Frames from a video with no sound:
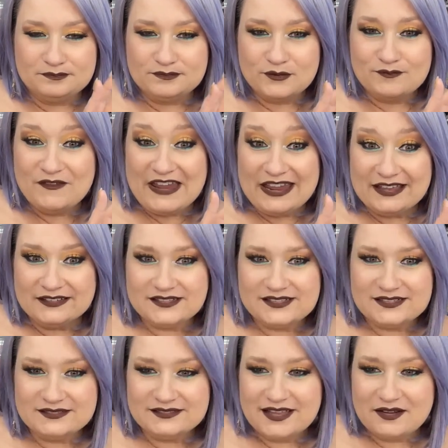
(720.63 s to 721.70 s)

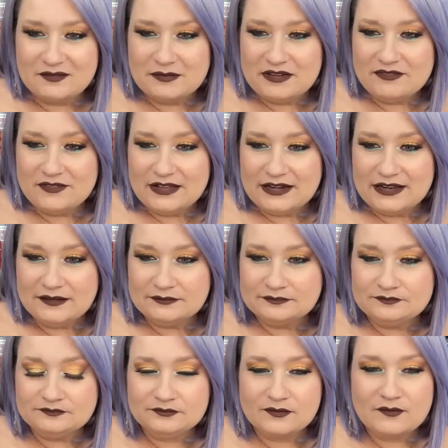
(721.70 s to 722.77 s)
vans. That would be funny.
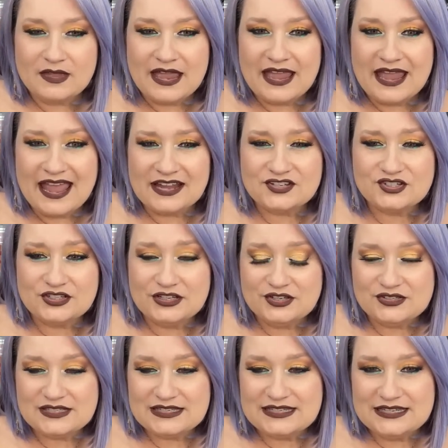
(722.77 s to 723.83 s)
I actually used
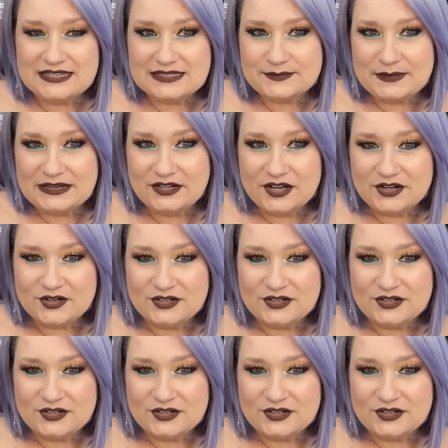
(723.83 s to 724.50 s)
to tease my daughter